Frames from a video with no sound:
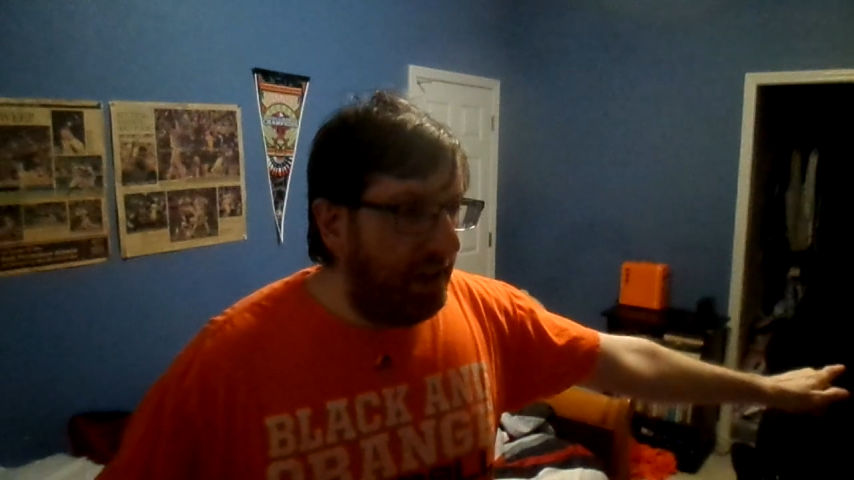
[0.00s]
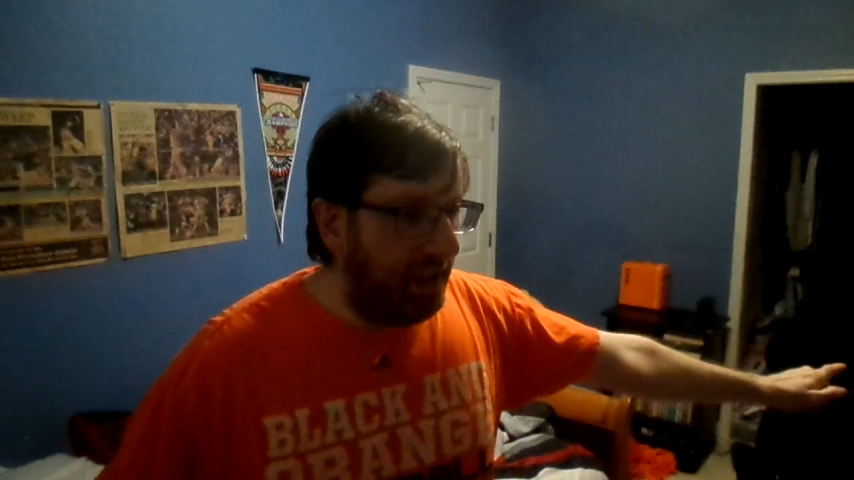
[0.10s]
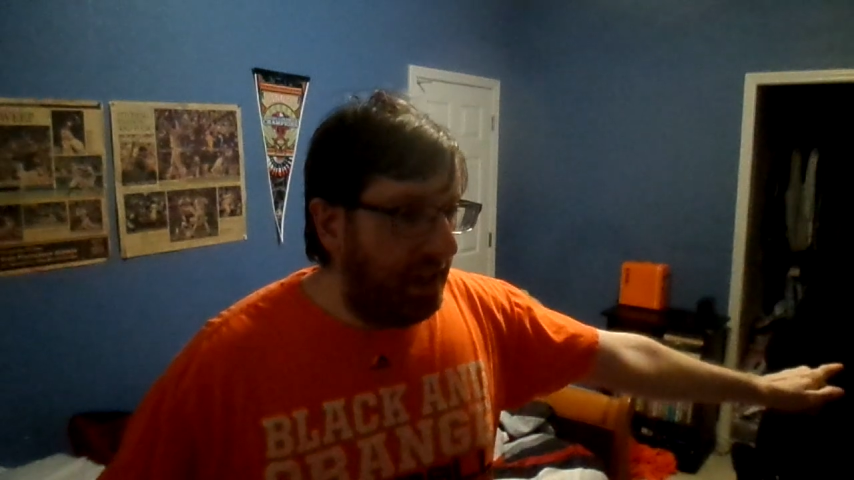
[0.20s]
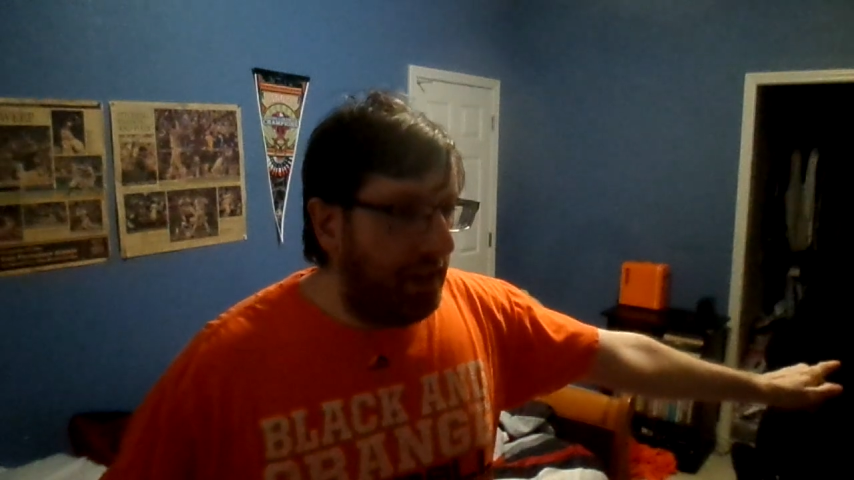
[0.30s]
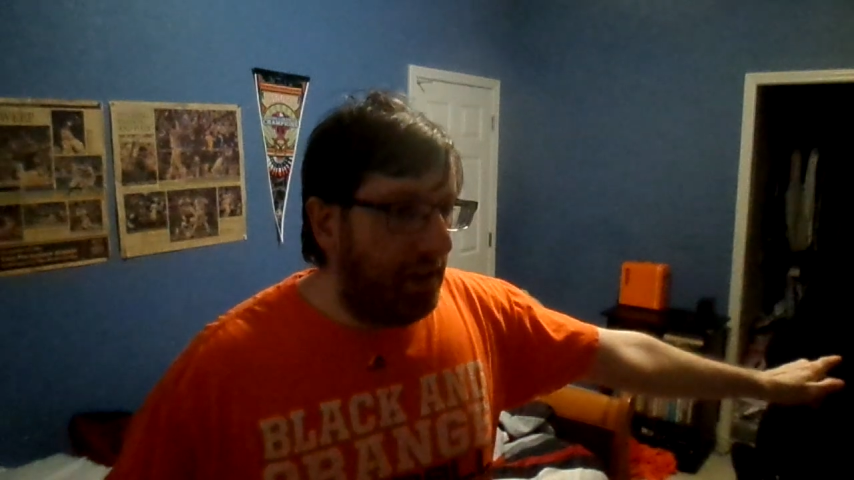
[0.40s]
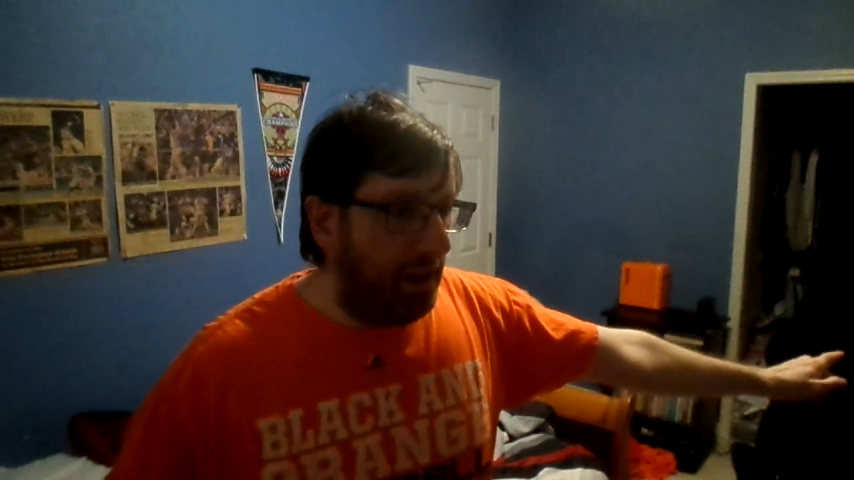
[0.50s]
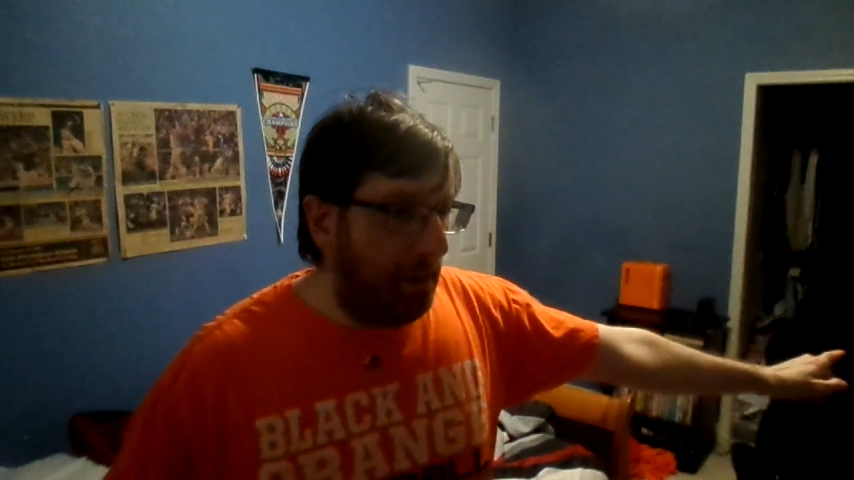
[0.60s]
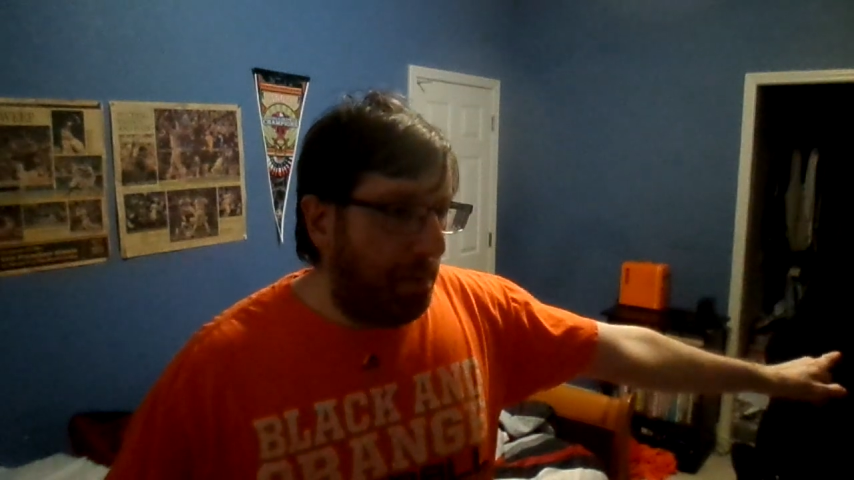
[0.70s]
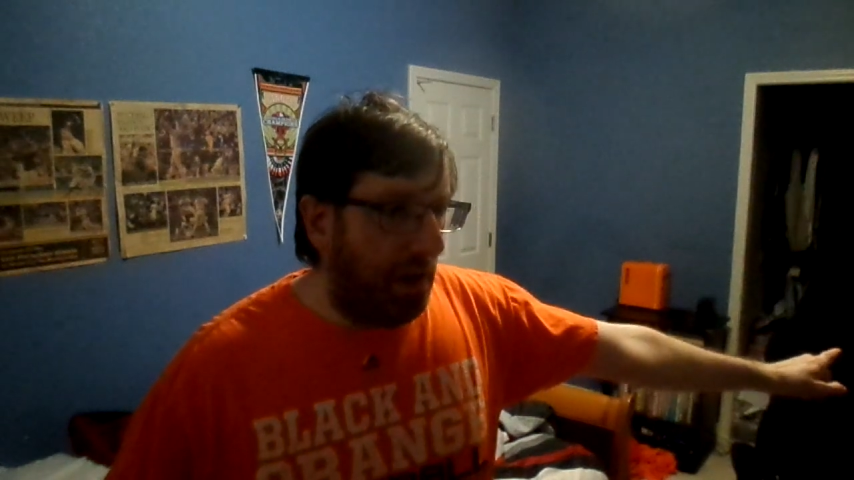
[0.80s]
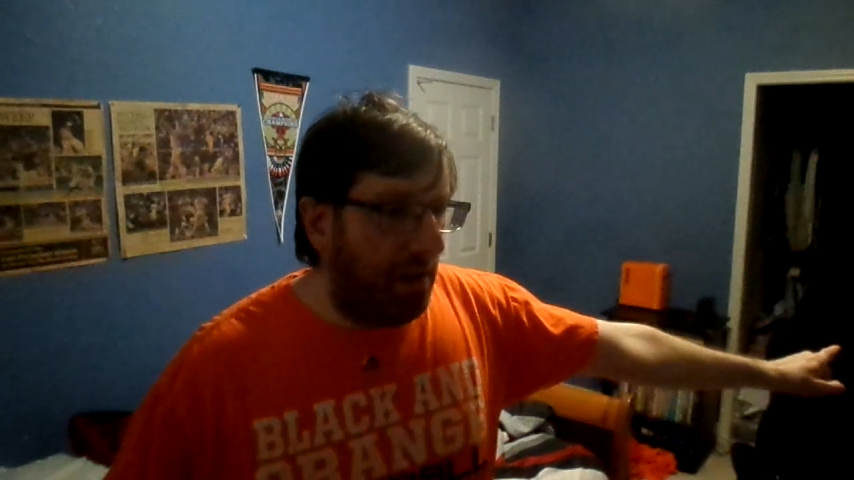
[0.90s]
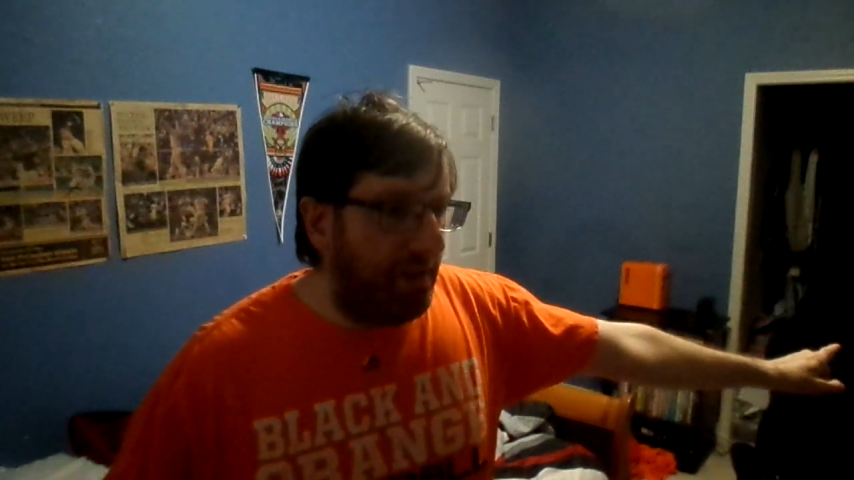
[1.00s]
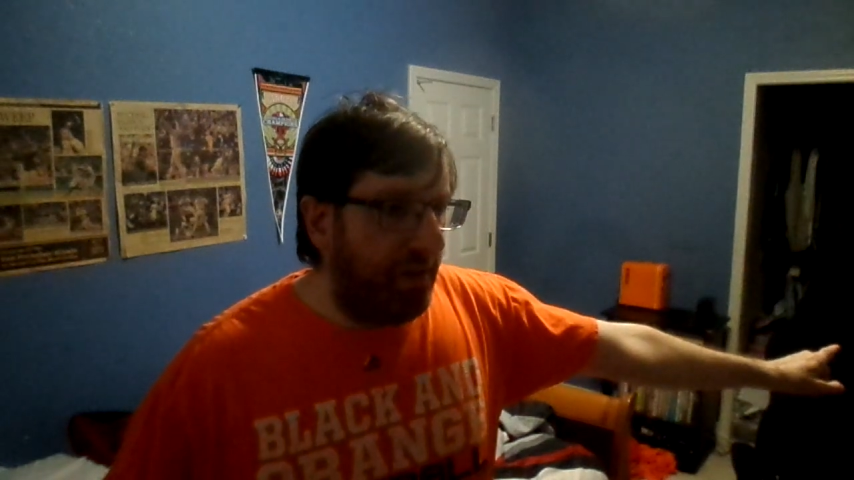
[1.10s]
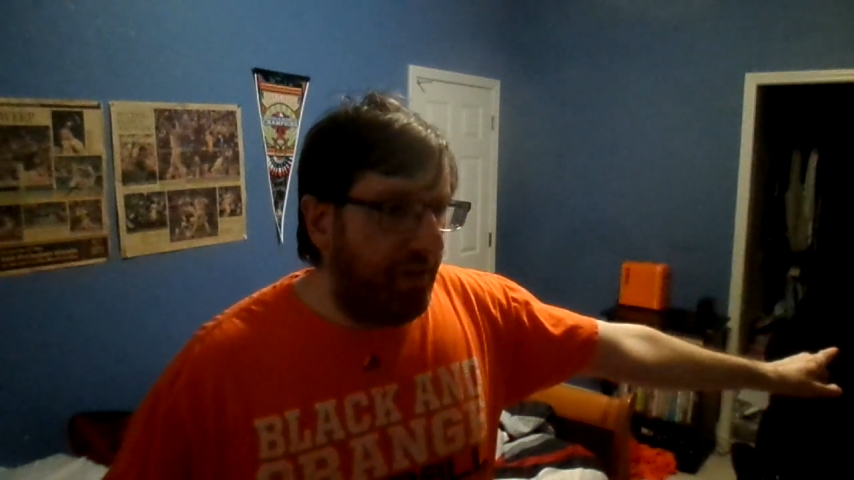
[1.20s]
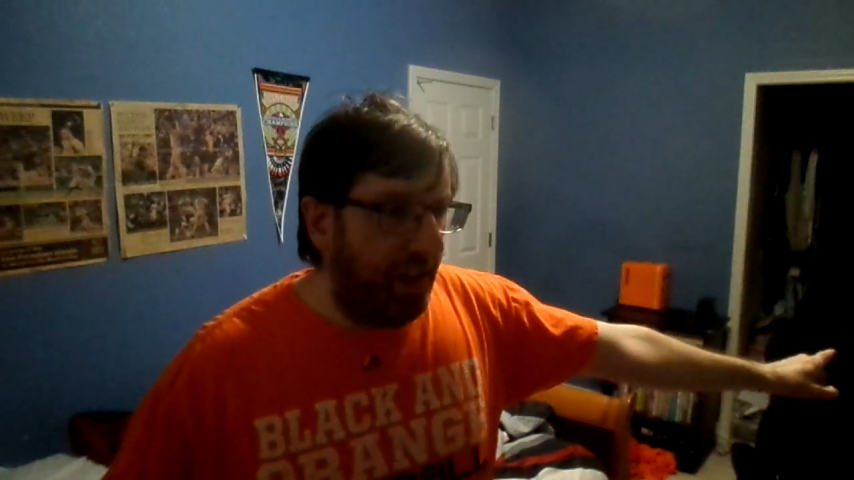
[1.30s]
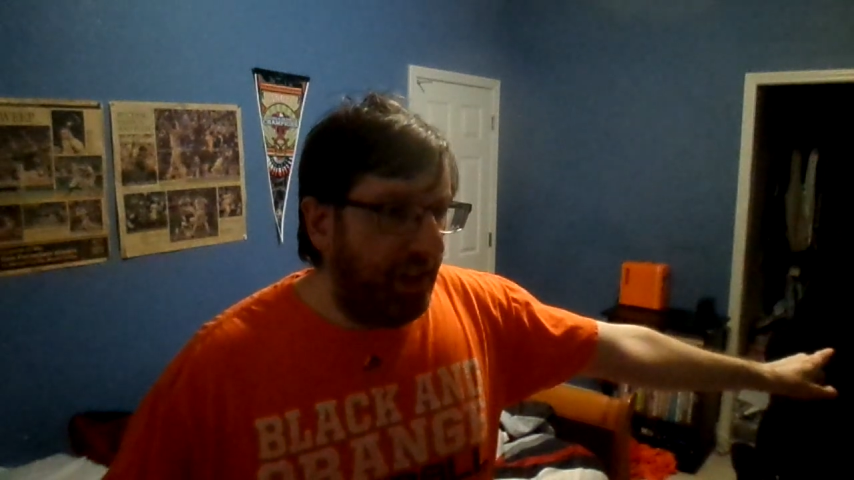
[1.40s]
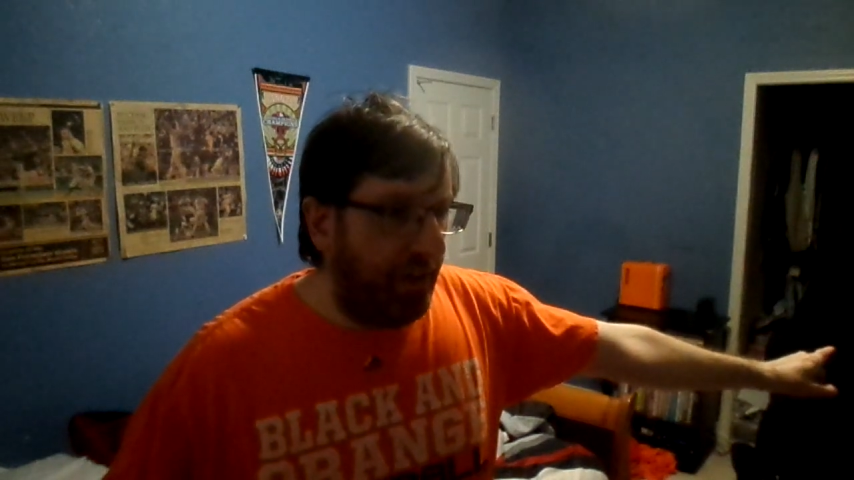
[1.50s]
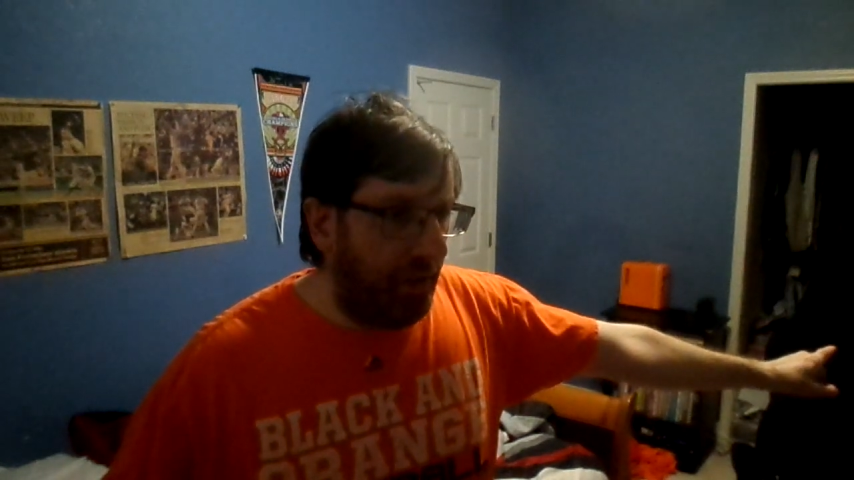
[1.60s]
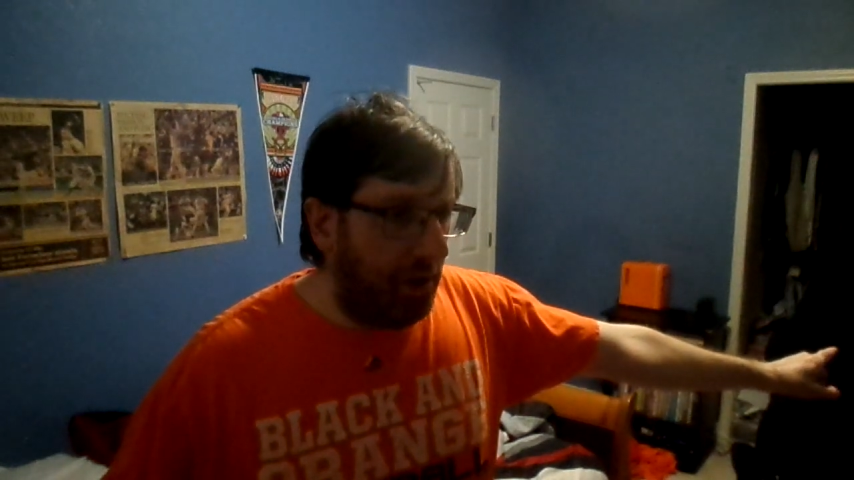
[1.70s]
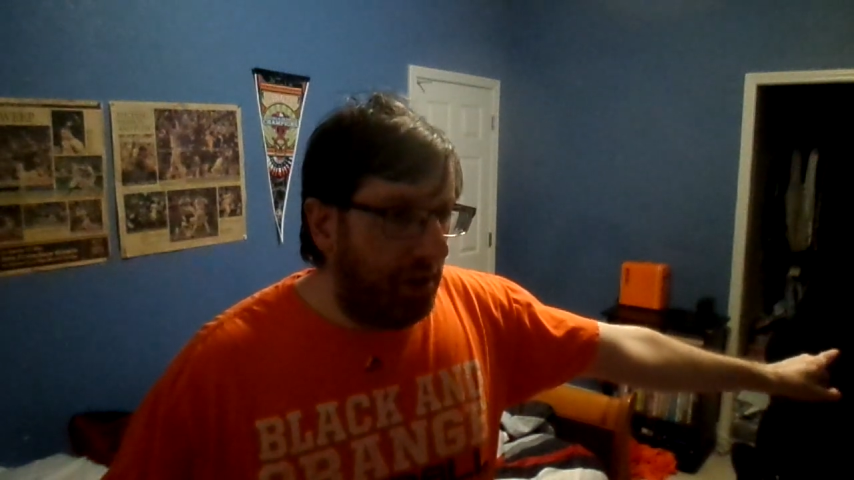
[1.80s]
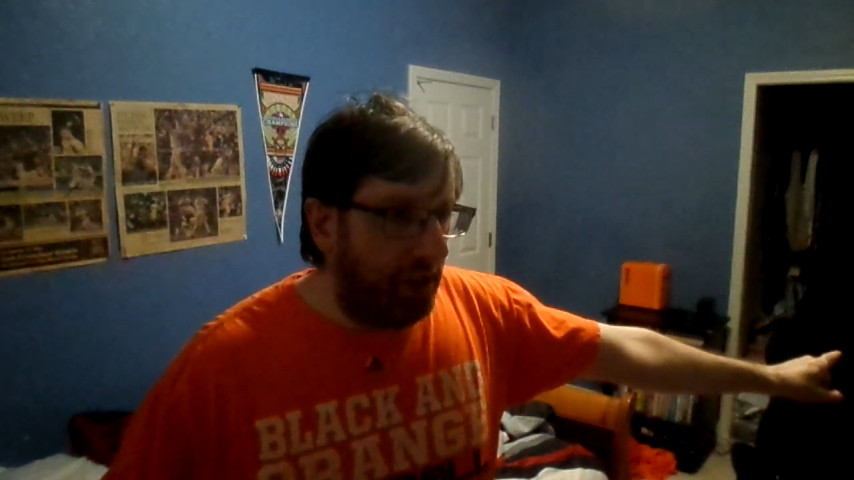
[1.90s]
their, a part of the
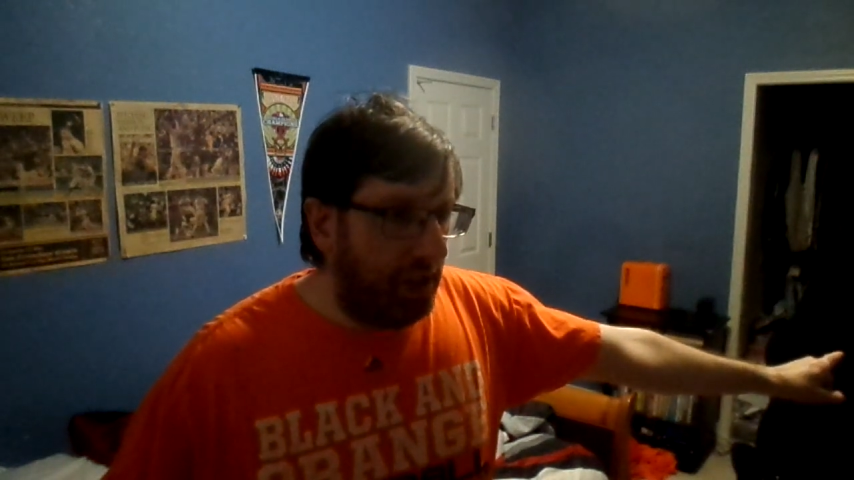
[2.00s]
faithful.